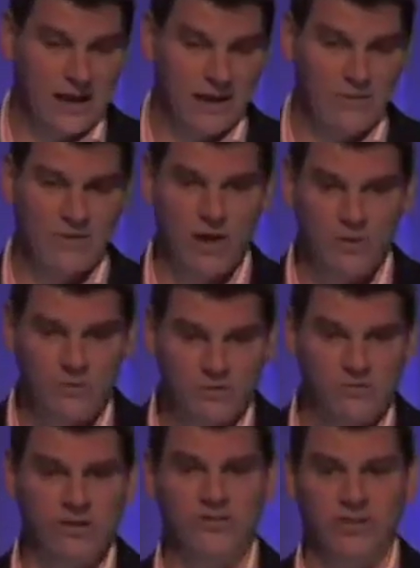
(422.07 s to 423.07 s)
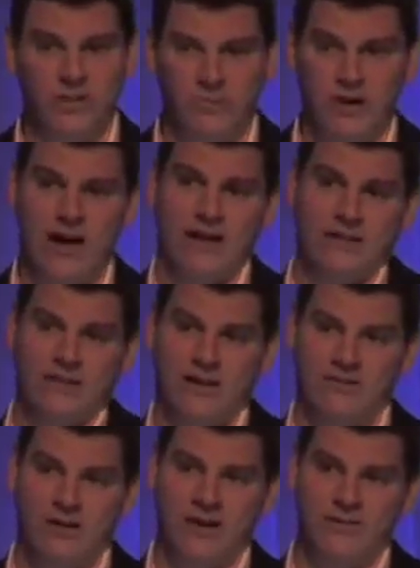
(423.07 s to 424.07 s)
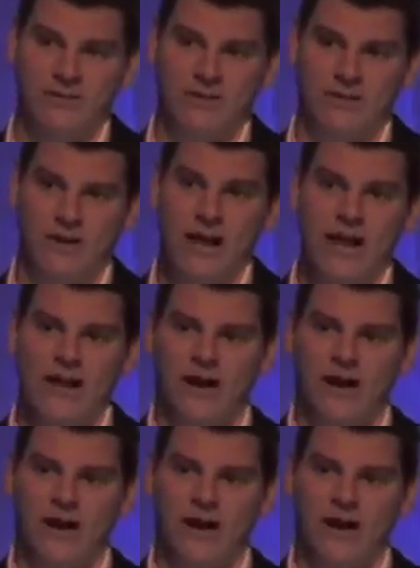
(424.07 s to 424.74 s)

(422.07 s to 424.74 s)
And the whole trust and the branding thing around, I've